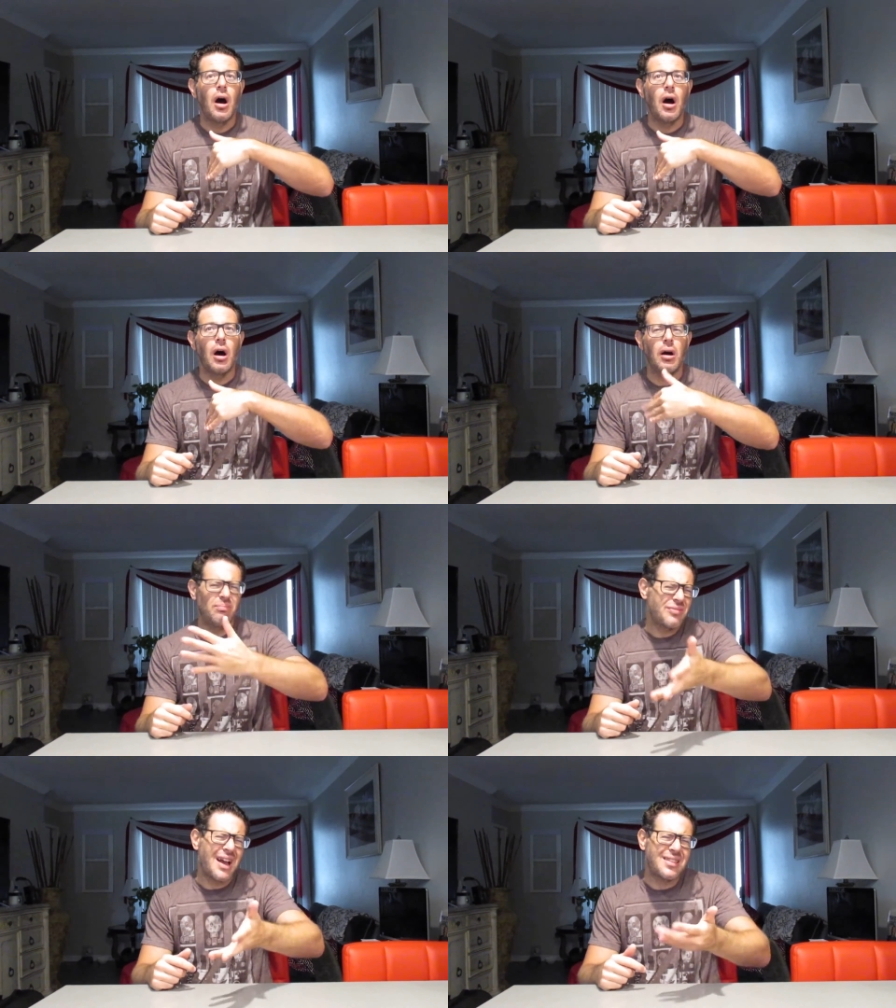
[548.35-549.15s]

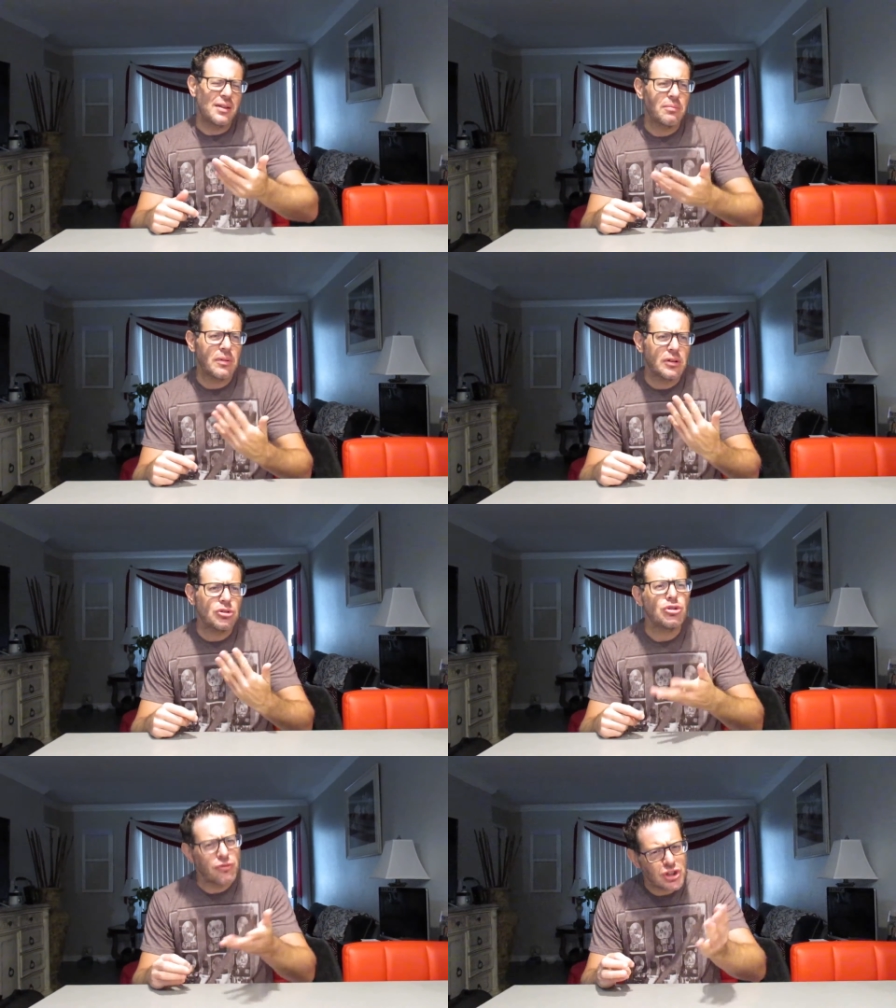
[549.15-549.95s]
I think
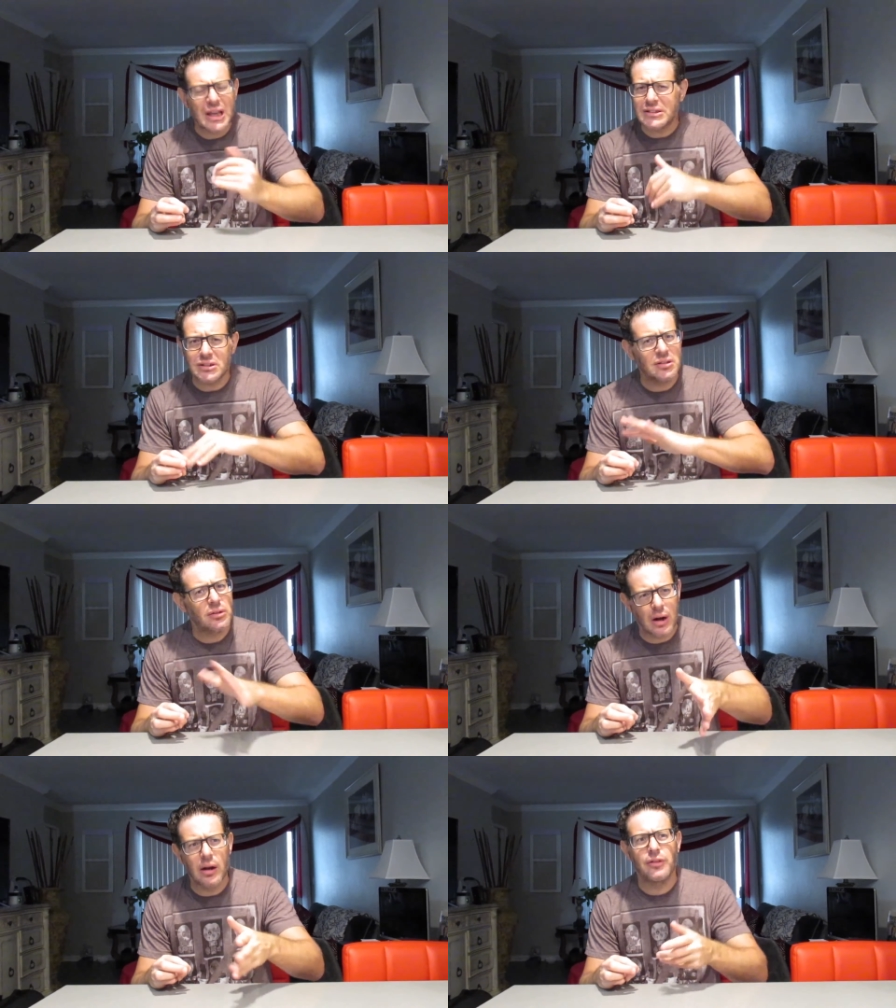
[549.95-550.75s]
if she gets it to the
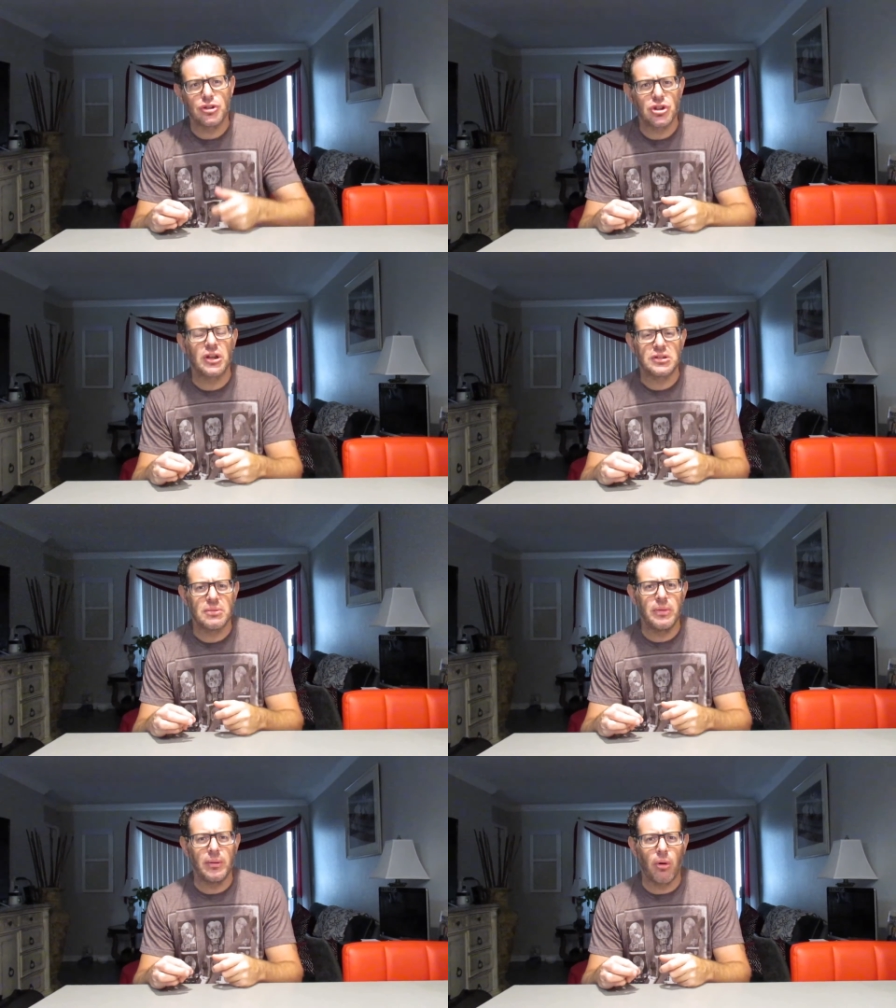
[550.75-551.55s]
ground, I think she could
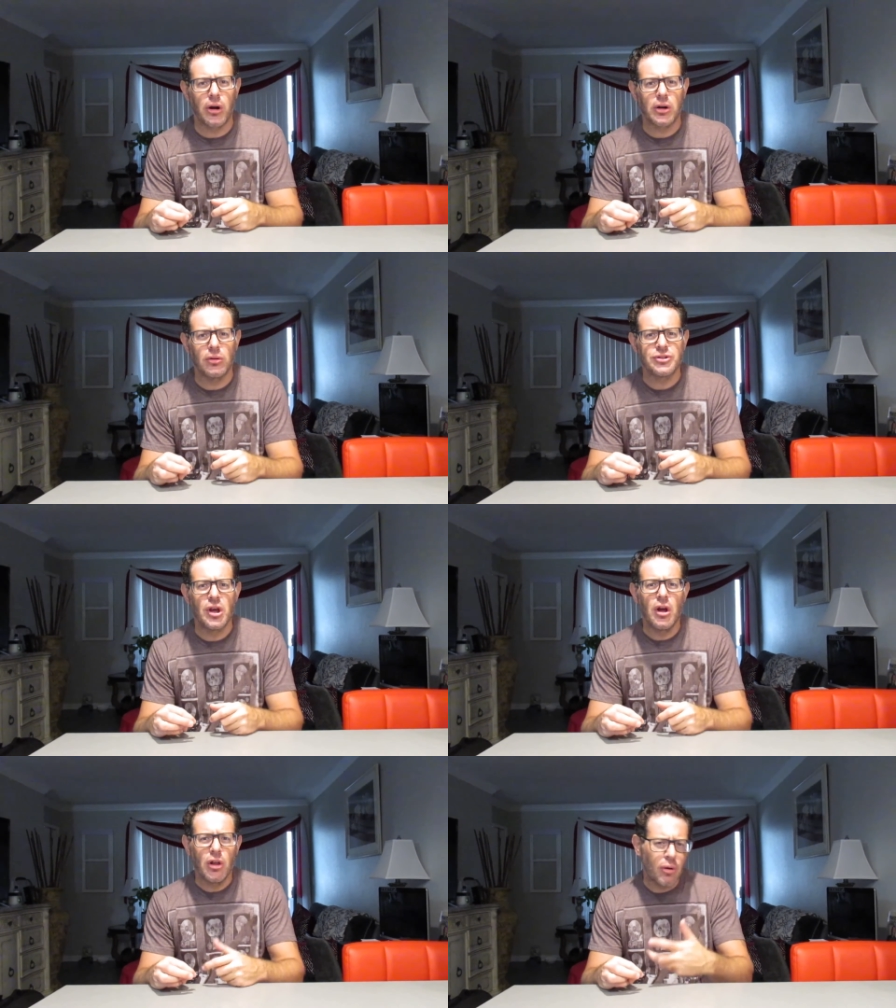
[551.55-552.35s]
submit Marcos.
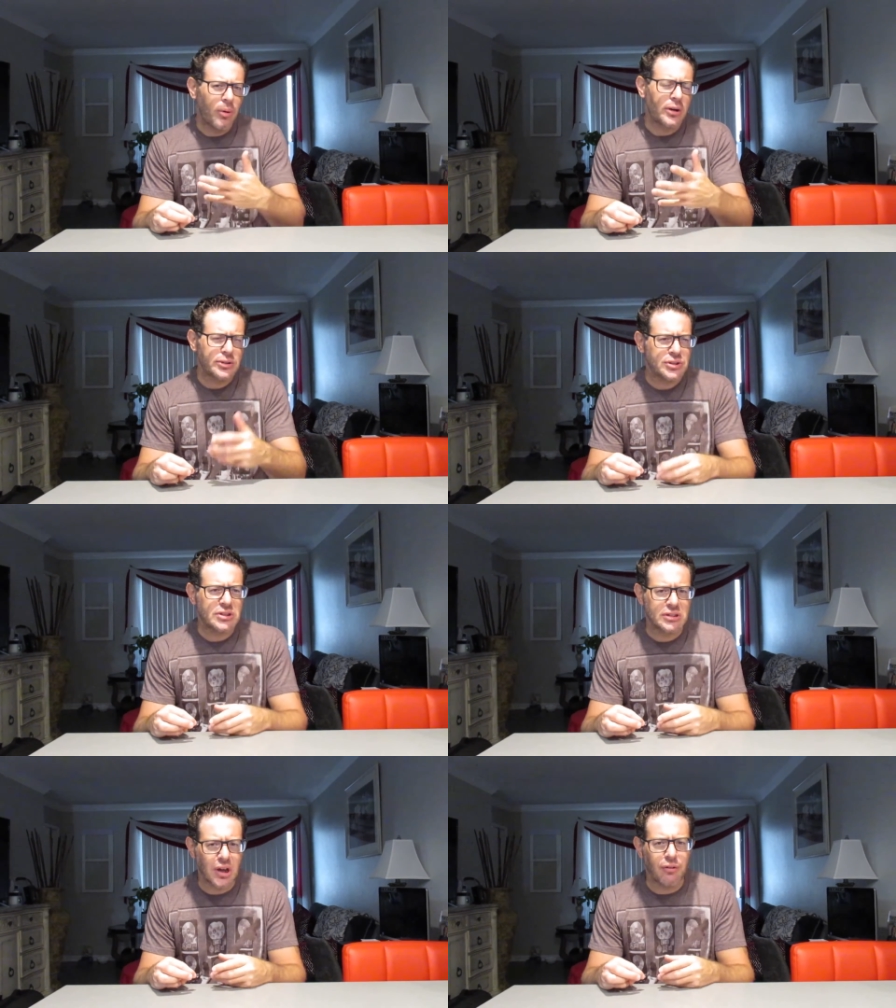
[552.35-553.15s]
Well, Marcos is
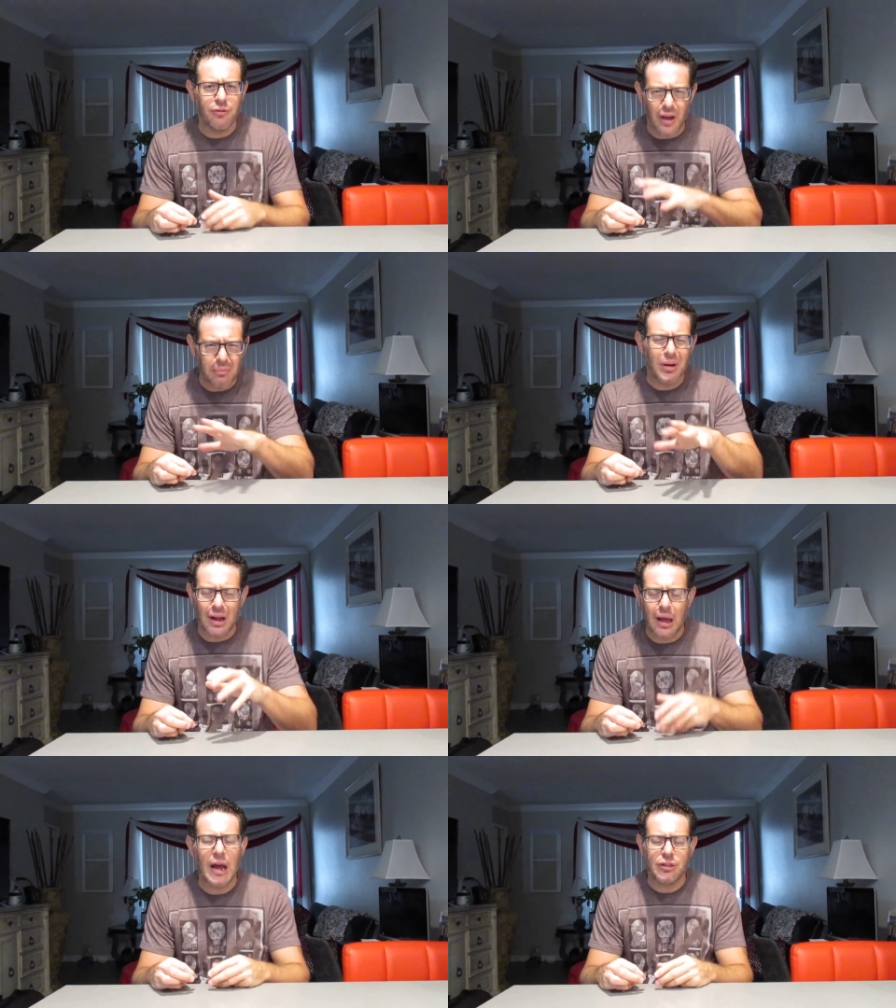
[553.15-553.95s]
a tough vet, but
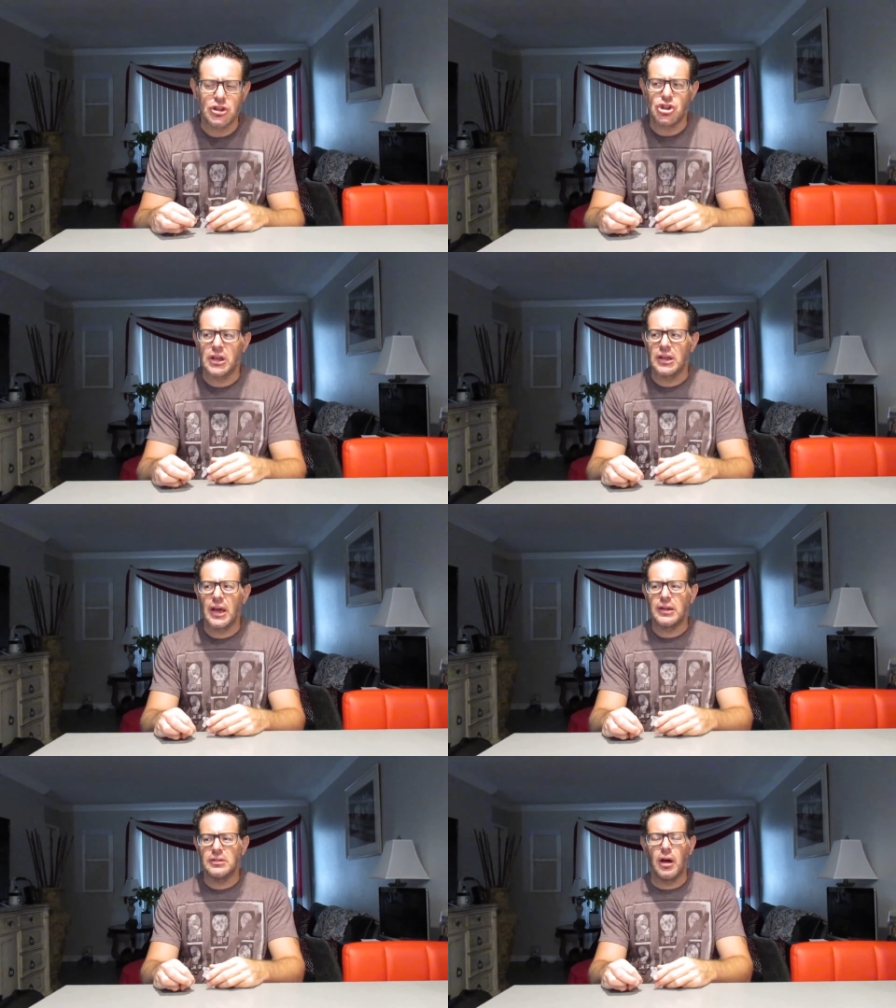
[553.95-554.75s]
I think she can
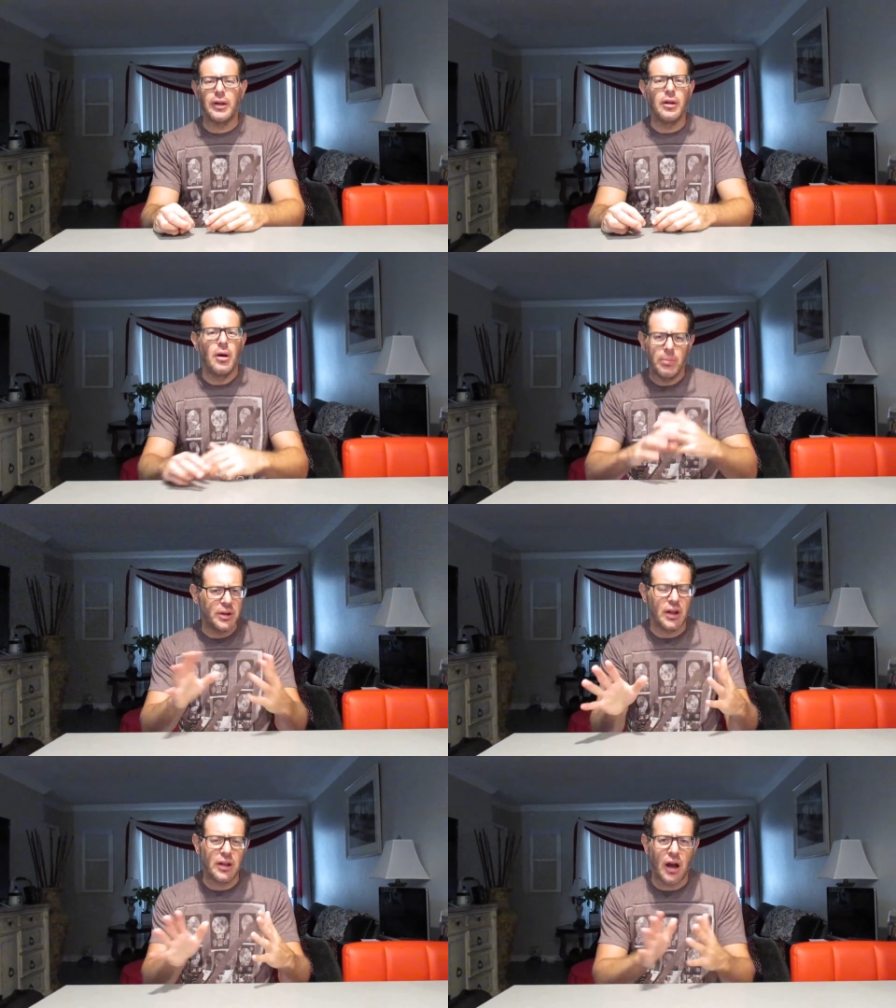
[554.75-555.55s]
get it done. But
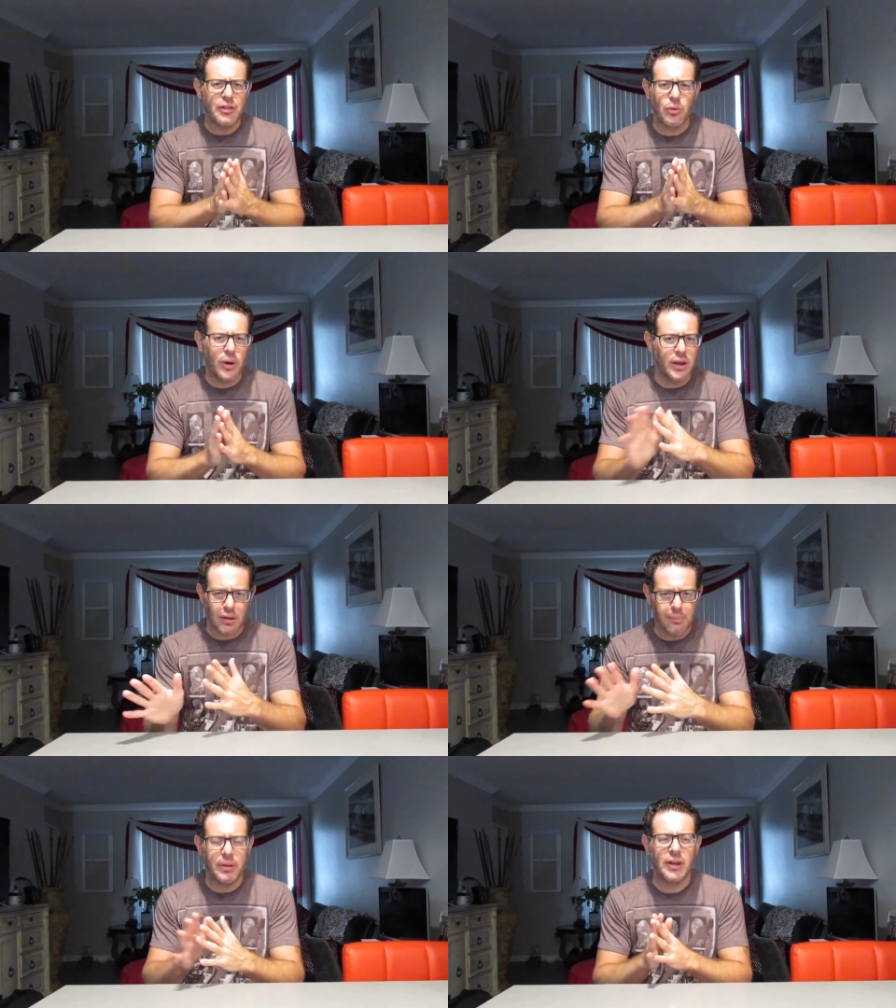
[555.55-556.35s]
either way,
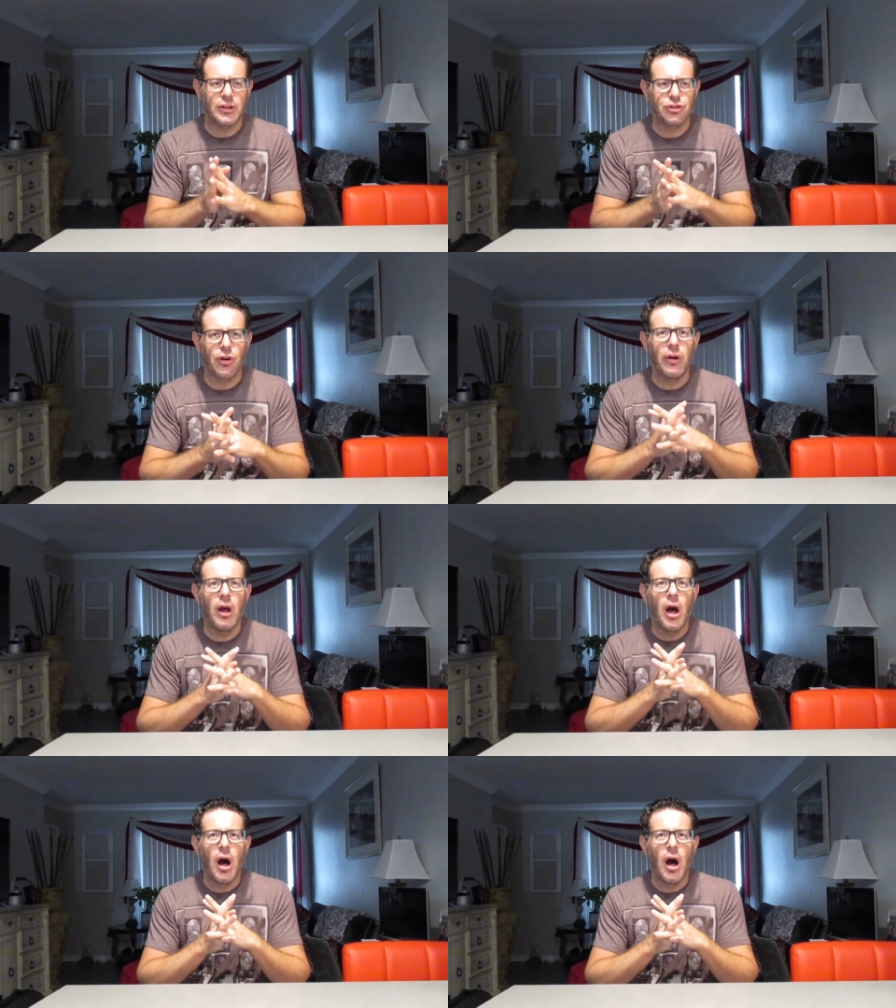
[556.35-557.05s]
I'm picking Dern.